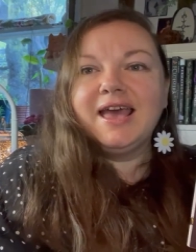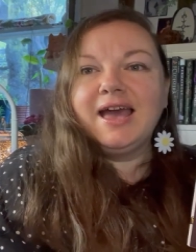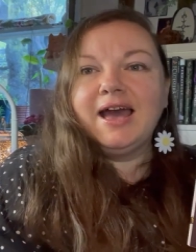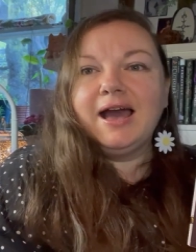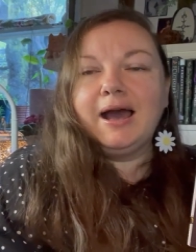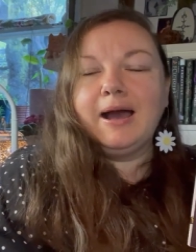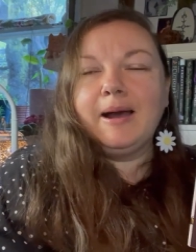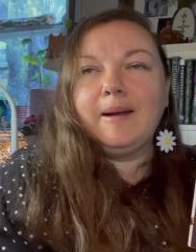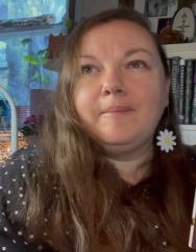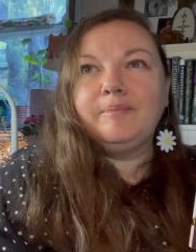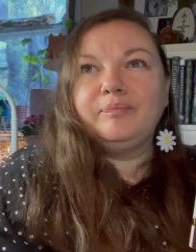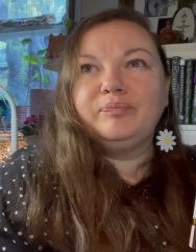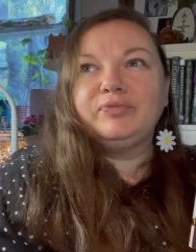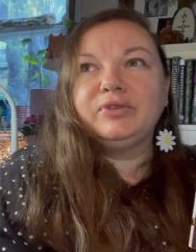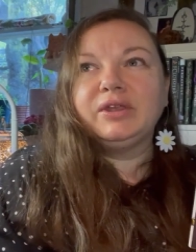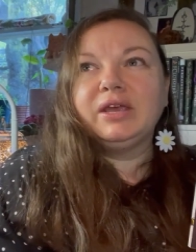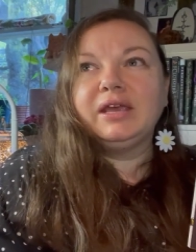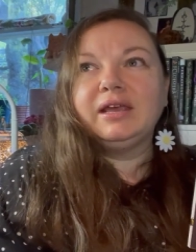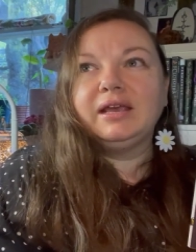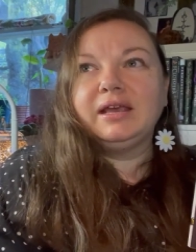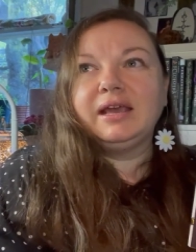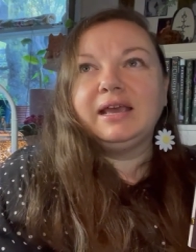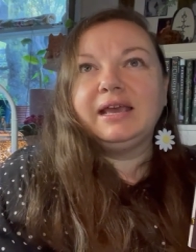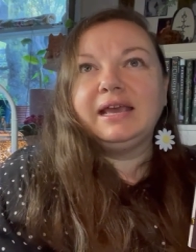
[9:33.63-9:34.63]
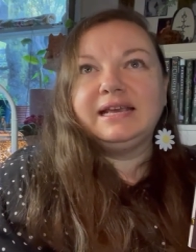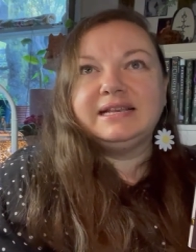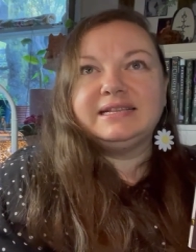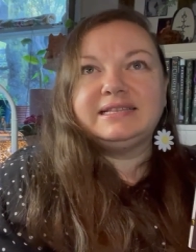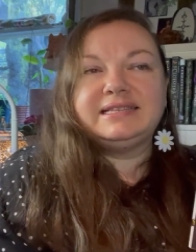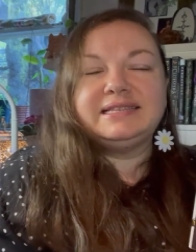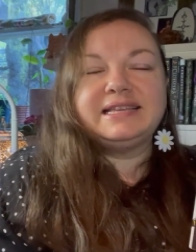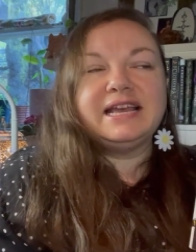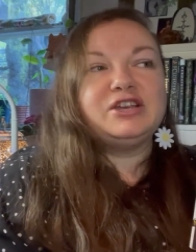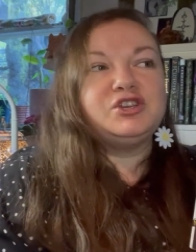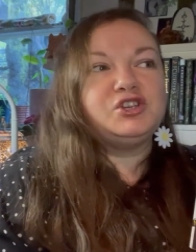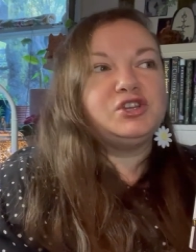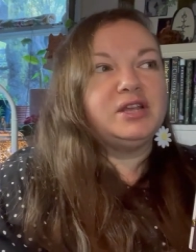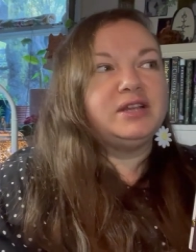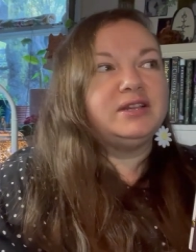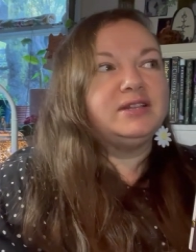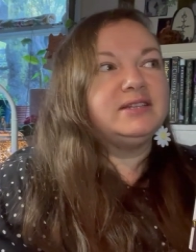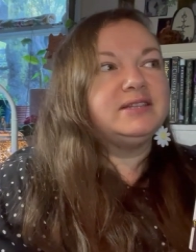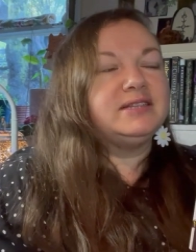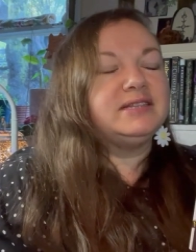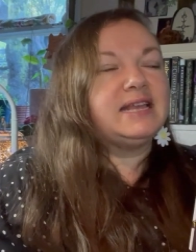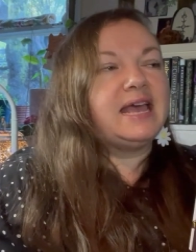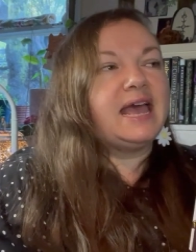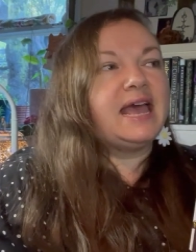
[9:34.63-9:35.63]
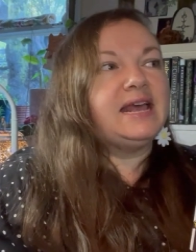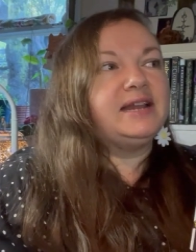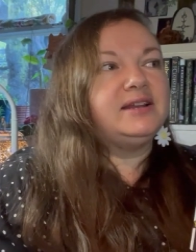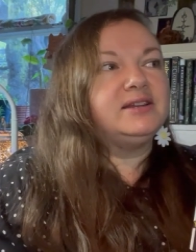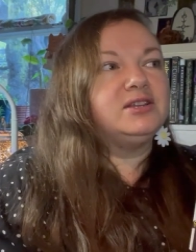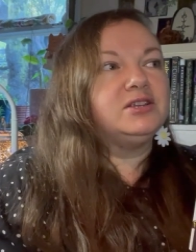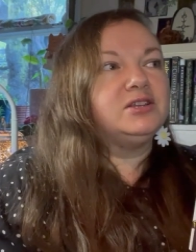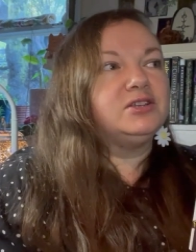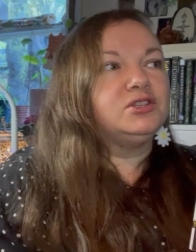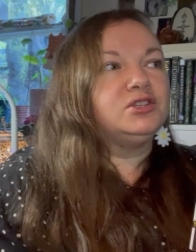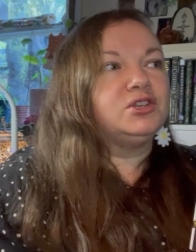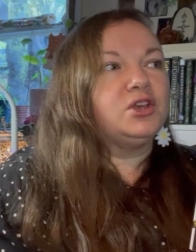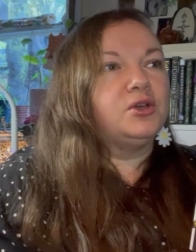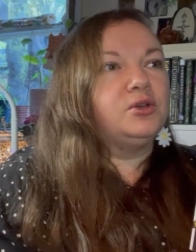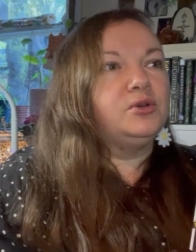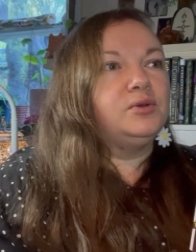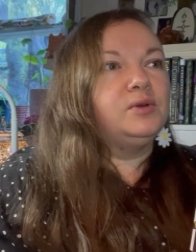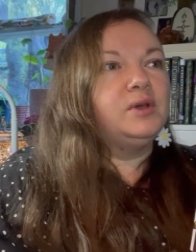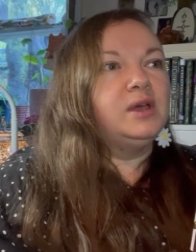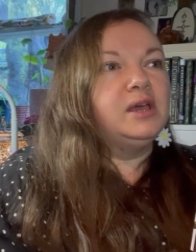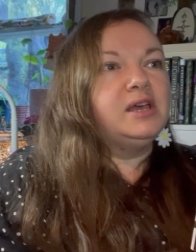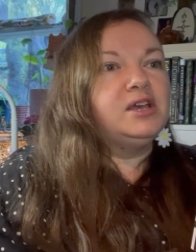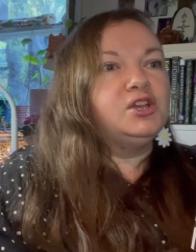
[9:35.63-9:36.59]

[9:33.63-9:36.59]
um his sessions and so